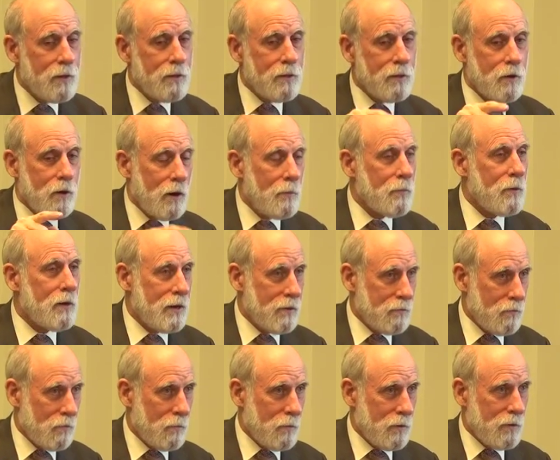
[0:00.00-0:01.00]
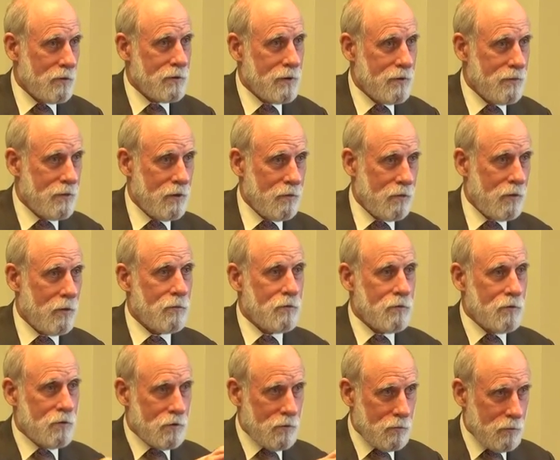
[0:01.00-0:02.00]
The ARPANET was built on the
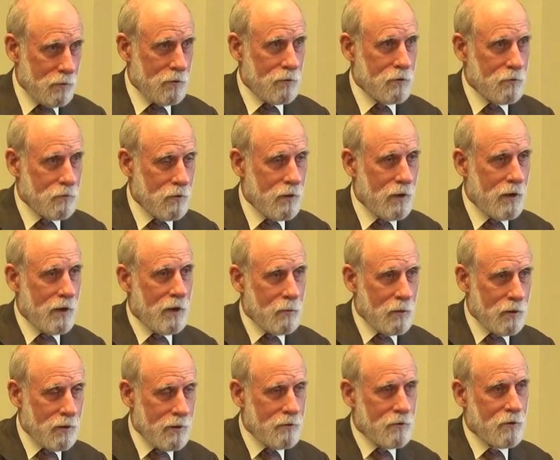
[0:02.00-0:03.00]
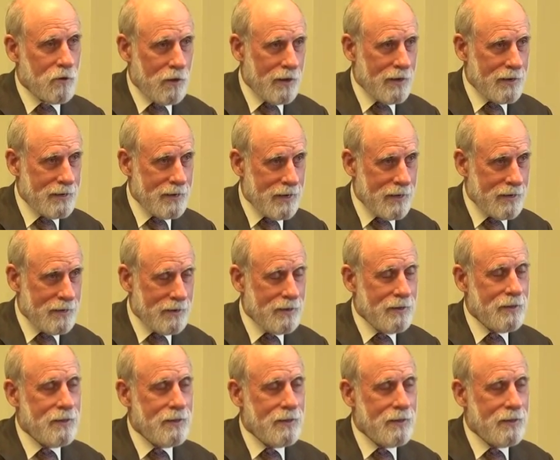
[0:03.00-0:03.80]
assumption you could build a reliable underlying net.